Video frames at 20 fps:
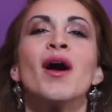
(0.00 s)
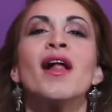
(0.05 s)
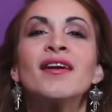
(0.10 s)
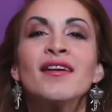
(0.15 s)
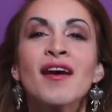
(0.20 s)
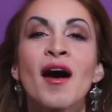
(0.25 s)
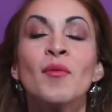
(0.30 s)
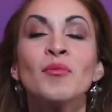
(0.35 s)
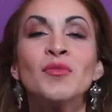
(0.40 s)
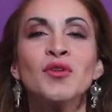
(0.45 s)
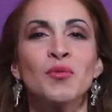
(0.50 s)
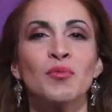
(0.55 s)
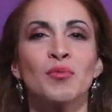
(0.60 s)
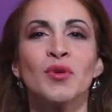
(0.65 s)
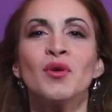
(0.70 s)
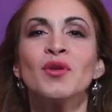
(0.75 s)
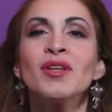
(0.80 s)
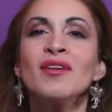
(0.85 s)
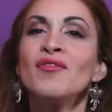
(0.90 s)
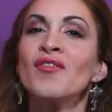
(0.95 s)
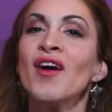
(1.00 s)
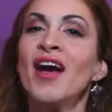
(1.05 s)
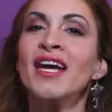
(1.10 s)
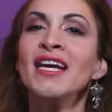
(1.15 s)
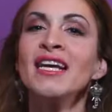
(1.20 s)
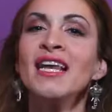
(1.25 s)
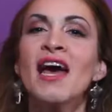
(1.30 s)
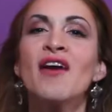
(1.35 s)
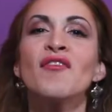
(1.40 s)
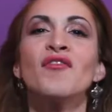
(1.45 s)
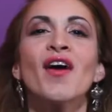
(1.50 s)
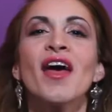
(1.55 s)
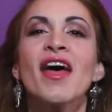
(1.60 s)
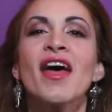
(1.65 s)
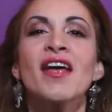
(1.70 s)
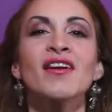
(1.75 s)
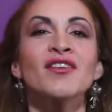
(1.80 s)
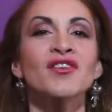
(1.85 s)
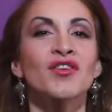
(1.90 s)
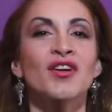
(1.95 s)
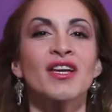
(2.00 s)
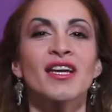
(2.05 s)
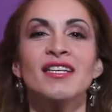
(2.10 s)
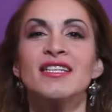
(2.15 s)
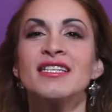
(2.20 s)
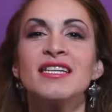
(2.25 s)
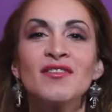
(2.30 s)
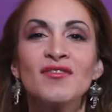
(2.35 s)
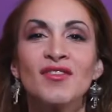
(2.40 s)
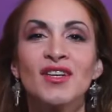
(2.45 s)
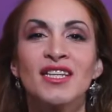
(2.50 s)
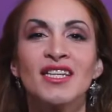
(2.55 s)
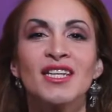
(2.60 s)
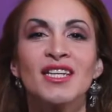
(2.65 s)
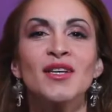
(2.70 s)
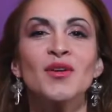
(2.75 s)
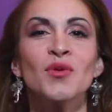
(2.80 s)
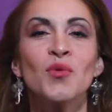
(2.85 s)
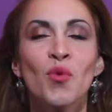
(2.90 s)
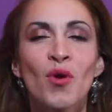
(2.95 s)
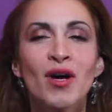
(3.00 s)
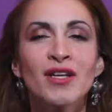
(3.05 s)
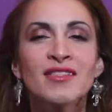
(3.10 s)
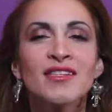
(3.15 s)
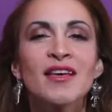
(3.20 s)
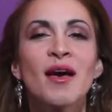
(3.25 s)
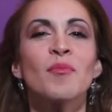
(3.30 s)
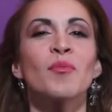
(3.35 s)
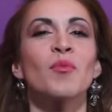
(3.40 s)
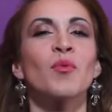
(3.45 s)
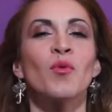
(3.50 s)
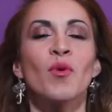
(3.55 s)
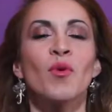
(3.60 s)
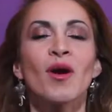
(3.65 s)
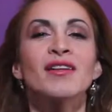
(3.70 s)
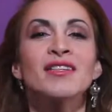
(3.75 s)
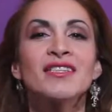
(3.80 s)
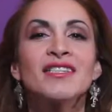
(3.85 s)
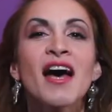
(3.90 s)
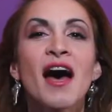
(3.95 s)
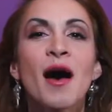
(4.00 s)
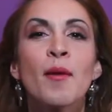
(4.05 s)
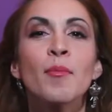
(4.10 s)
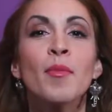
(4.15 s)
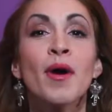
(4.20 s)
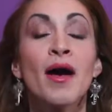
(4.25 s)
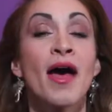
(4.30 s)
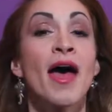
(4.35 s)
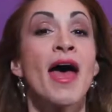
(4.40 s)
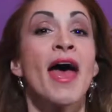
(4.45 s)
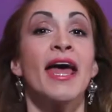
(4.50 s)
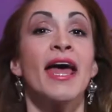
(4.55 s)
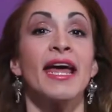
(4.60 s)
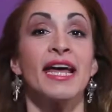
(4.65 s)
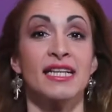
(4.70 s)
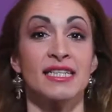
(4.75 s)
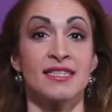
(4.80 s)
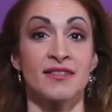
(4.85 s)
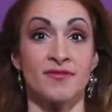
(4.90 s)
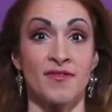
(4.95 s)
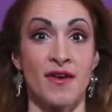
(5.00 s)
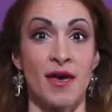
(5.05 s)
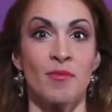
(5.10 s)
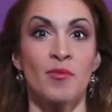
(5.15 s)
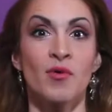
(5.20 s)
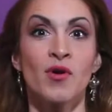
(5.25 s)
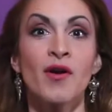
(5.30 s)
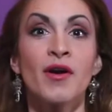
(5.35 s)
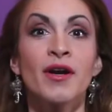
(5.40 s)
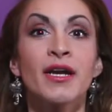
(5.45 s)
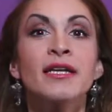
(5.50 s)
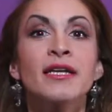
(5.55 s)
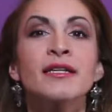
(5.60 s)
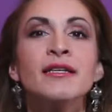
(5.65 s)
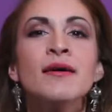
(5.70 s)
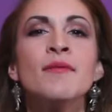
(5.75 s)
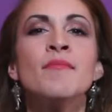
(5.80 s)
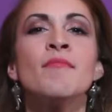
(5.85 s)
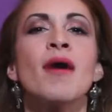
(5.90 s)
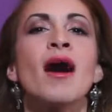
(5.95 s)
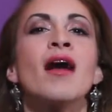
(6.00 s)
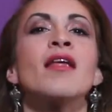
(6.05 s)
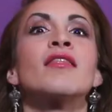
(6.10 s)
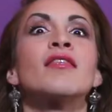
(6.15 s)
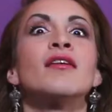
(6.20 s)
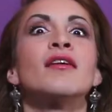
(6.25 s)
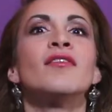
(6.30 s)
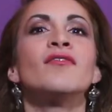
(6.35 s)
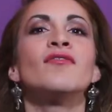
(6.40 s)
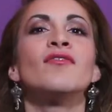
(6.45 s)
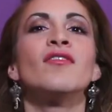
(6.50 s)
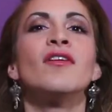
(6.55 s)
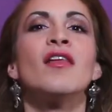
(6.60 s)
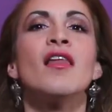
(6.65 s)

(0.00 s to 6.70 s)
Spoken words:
Welcome to Beautifying Life and Creativity. What's up? What's up? It's February, the month of